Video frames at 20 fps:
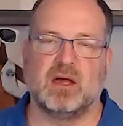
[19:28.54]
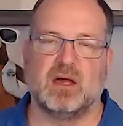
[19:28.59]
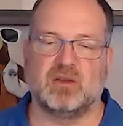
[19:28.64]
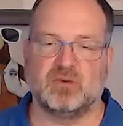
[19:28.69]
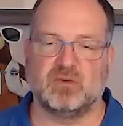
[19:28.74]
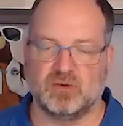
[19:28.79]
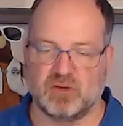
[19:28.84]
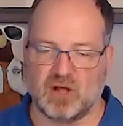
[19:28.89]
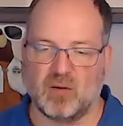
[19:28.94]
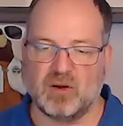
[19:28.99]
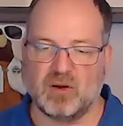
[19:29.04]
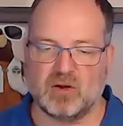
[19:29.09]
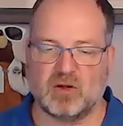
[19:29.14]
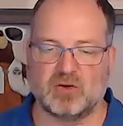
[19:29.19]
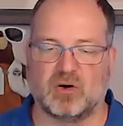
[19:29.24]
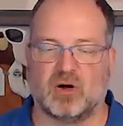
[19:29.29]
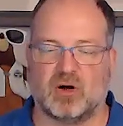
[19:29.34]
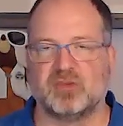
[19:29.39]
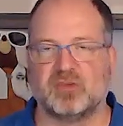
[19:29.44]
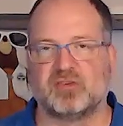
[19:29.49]
And now we
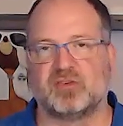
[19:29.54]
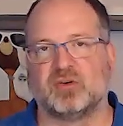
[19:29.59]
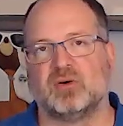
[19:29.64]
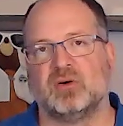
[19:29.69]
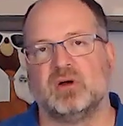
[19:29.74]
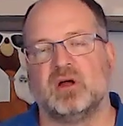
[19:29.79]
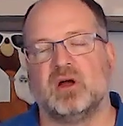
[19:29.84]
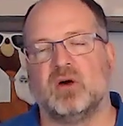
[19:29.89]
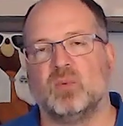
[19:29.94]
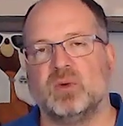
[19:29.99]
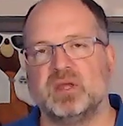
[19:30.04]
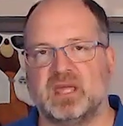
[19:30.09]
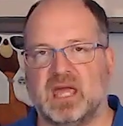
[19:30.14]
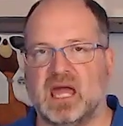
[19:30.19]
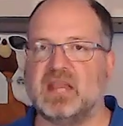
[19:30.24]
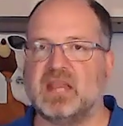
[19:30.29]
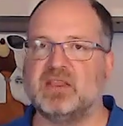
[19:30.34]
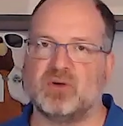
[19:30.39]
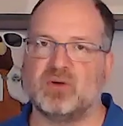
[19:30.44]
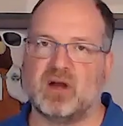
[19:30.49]
learned also, we
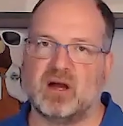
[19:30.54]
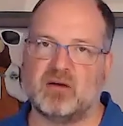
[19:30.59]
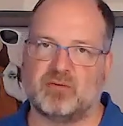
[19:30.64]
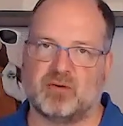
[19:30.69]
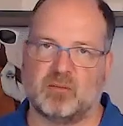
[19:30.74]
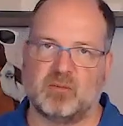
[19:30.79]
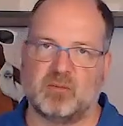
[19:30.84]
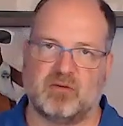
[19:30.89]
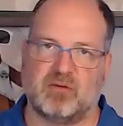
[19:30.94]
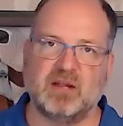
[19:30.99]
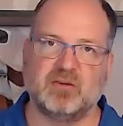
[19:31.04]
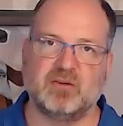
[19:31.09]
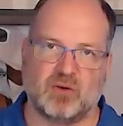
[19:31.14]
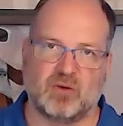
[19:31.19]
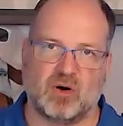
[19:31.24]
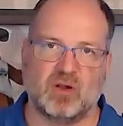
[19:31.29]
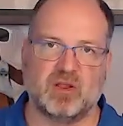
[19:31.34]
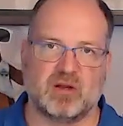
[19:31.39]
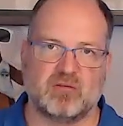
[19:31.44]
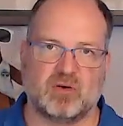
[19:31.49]
can derive from a valid
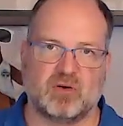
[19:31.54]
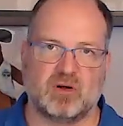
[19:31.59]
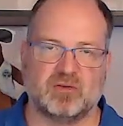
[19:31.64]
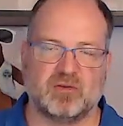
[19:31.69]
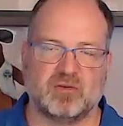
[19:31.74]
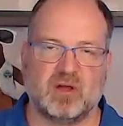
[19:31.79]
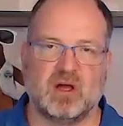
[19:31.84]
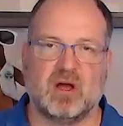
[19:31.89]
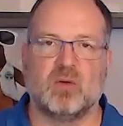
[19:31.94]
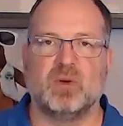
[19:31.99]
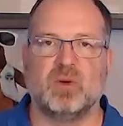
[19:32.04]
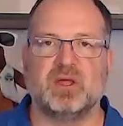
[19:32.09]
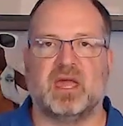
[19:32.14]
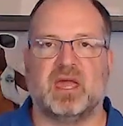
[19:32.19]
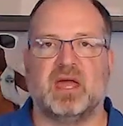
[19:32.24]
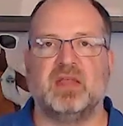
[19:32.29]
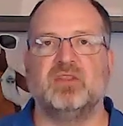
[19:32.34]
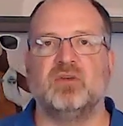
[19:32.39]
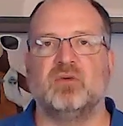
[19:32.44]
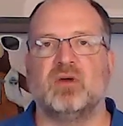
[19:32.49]
raw data vault, we
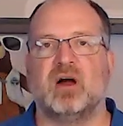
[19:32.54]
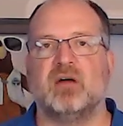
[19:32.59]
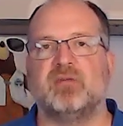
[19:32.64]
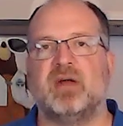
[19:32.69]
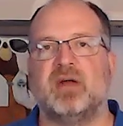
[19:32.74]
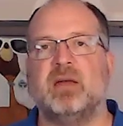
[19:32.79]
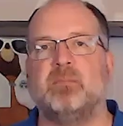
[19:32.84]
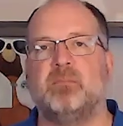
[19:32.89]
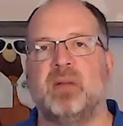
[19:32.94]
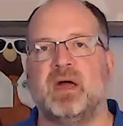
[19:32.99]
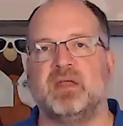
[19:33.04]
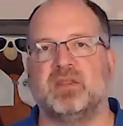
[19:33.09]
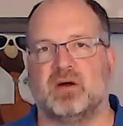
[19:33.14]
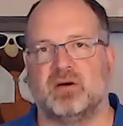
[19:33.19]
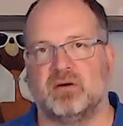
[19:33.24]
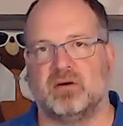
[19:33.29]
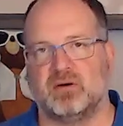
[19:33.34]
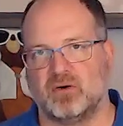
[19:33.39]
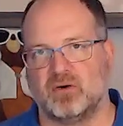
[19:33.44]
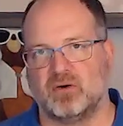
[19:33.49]
can derive a
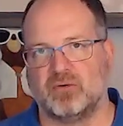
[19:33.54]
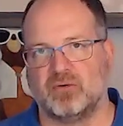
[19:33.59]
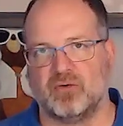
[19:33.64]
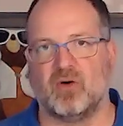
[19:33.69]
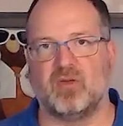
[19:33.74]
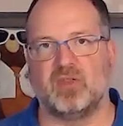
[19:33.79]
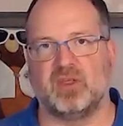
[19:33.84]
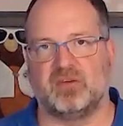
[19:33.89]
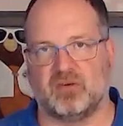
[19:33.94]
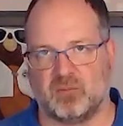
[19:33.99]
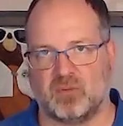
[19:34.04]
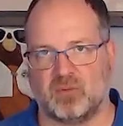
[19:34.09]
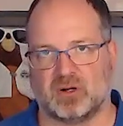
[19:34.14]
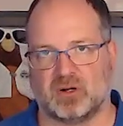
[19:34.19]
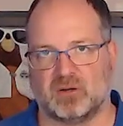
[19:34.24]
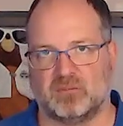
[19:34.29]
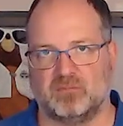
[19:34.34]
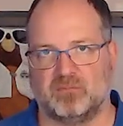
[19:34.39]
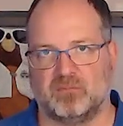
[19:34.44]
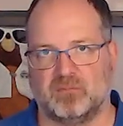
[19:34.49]
better raw data vault
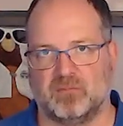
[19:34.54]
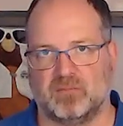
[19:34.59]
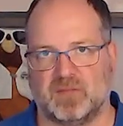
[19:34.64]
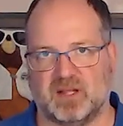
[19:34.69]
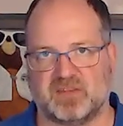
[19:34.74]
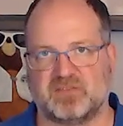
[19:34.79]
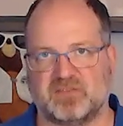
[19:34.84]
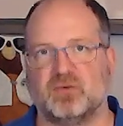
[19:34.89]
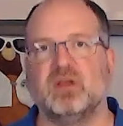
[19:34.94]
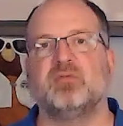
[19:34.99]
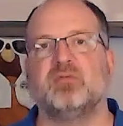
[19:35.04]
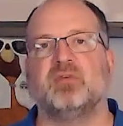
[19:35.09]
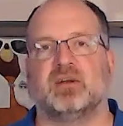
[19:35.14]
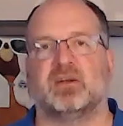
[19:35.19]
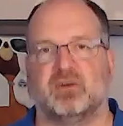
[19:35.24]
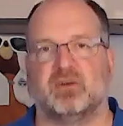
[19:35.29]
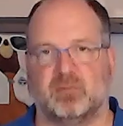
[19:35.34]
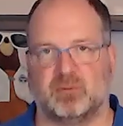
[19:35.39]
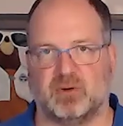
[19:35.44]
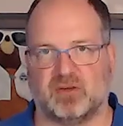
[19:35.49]
model. That's a
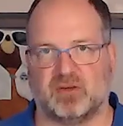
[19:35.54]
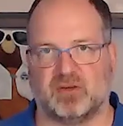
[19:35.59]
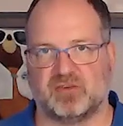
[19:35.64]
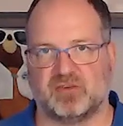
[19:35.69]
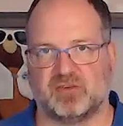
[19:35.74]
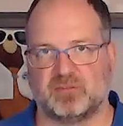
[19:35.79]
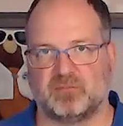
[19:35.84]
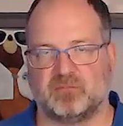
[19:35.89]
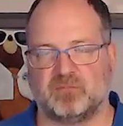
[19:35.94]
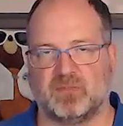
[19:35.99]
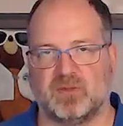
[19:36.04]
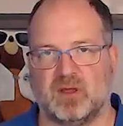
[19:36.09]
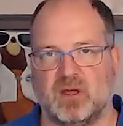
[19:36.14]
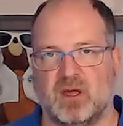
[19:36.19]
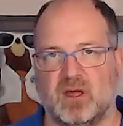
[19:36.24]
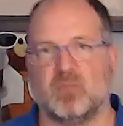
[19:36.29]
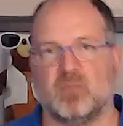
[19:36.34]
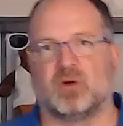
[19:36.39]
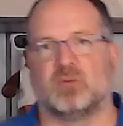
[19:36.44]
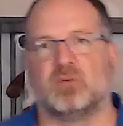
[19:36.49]
refactoring process.
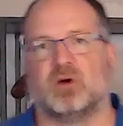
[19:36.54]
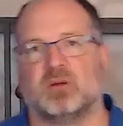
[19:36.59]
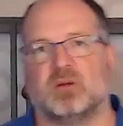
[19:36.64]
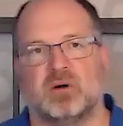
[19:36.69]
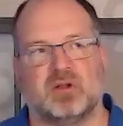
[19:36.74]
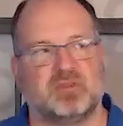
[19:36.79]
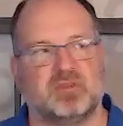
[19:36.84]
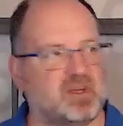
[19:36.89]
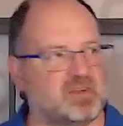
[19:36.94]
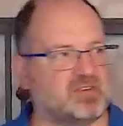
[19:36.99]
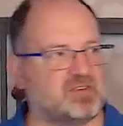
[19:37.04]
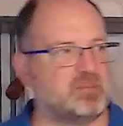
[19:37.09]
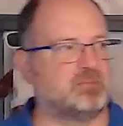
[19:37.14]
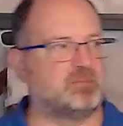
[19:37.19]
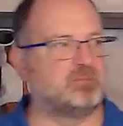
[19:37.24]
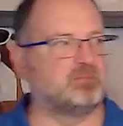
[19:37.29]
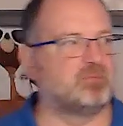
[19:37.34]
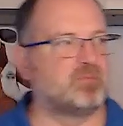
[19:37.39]
But what about this?